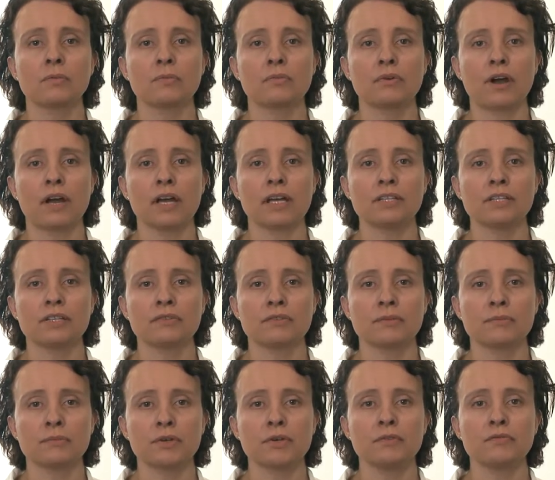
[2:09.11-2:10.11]
prior to
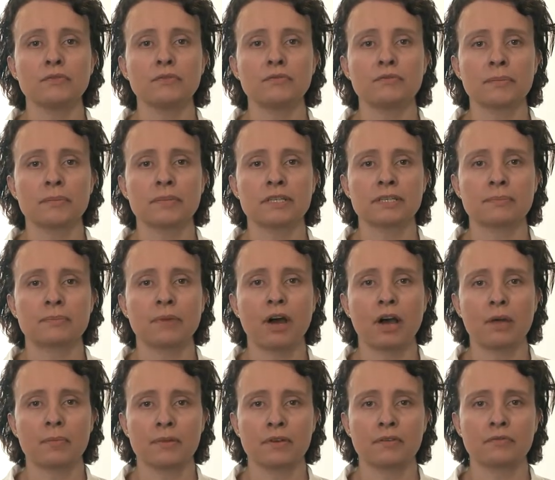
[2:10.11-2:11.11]
removal from the
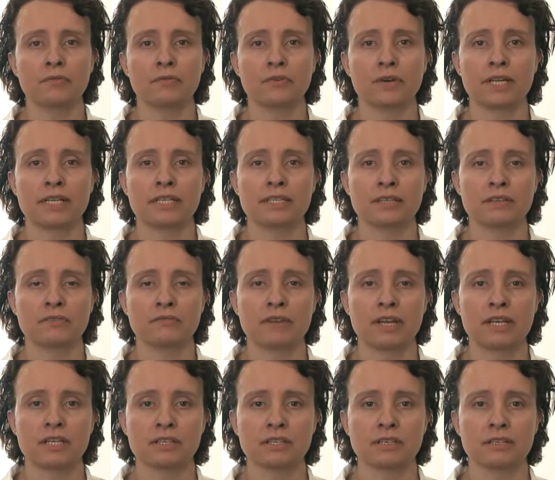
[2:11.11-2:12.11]
department for
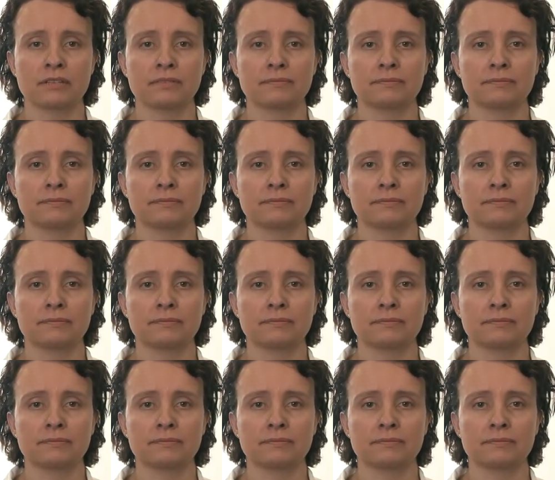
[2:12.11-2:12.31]
incineration.